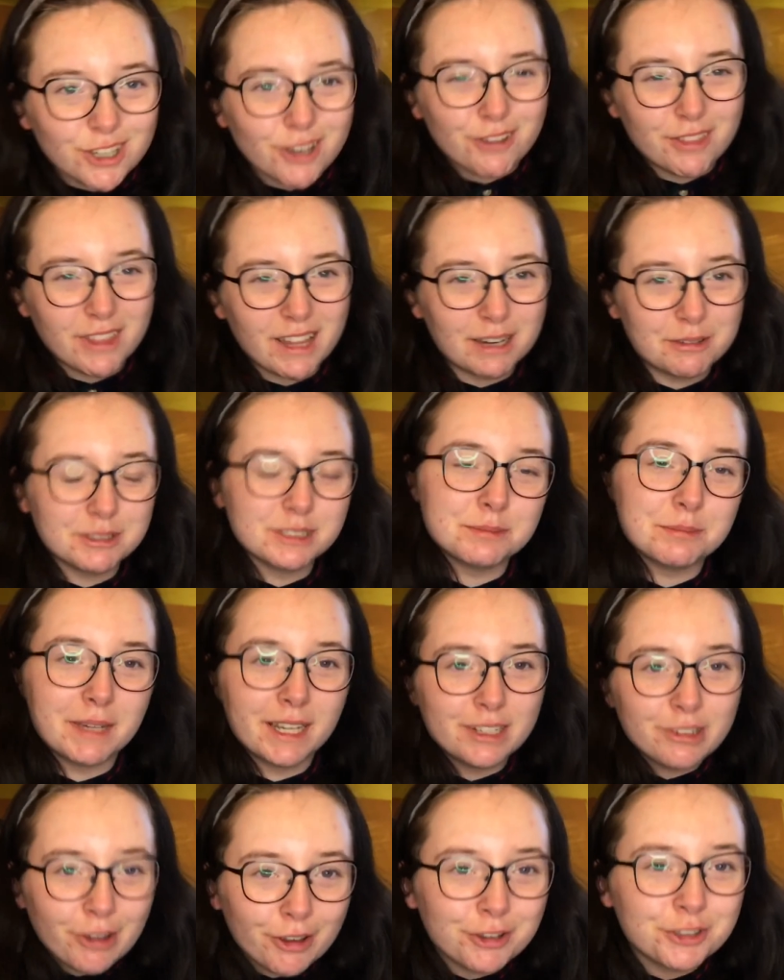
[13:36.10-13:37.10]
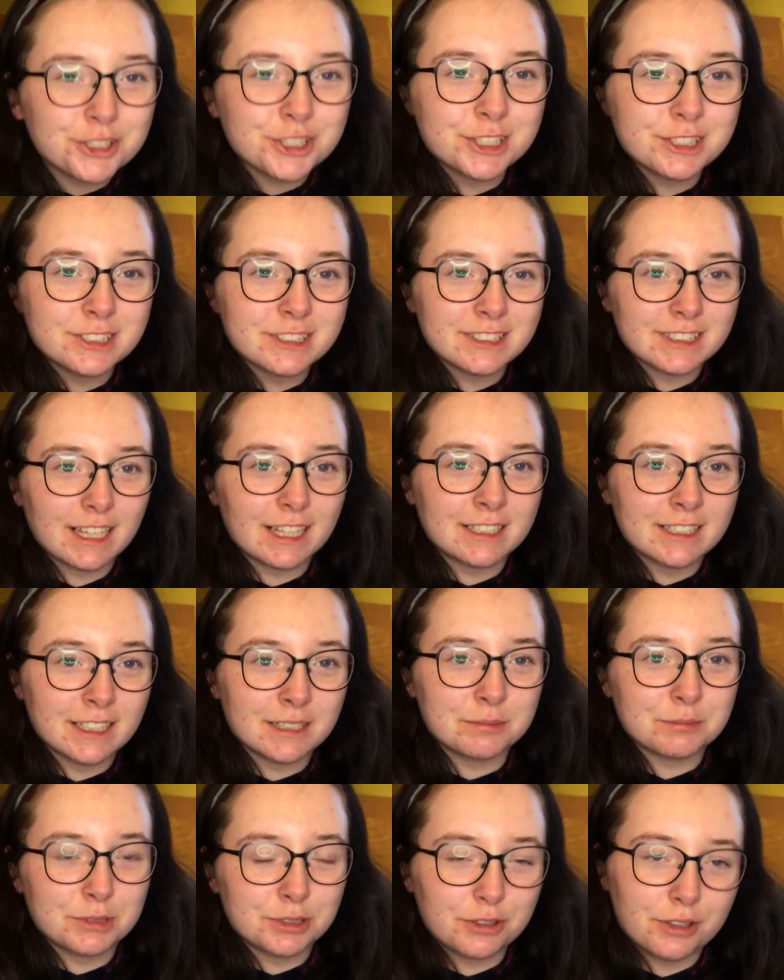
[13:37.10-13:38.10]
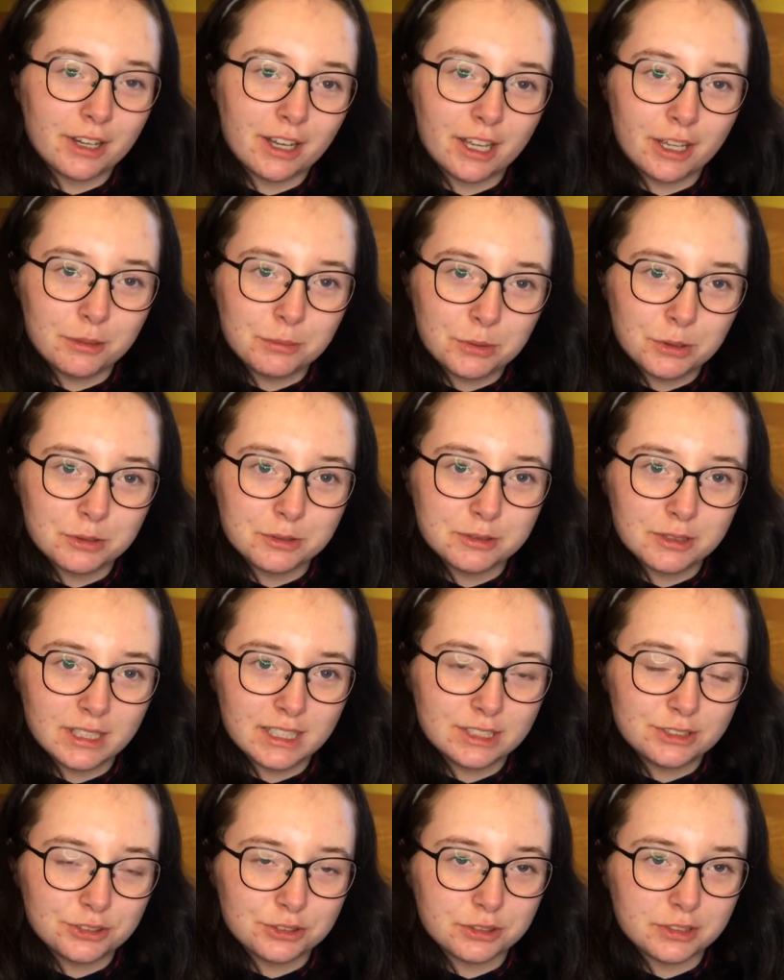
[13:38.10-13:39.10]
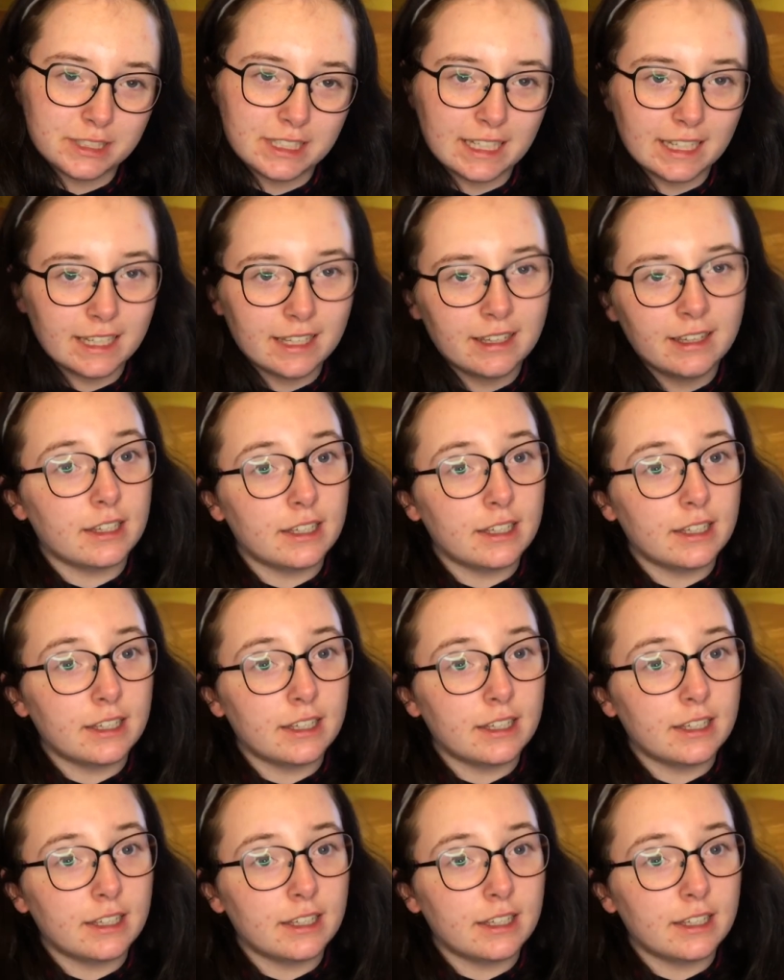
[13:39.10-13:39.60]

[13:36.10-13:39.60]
that was my Notion setup tour. I hope you all enjoyed it.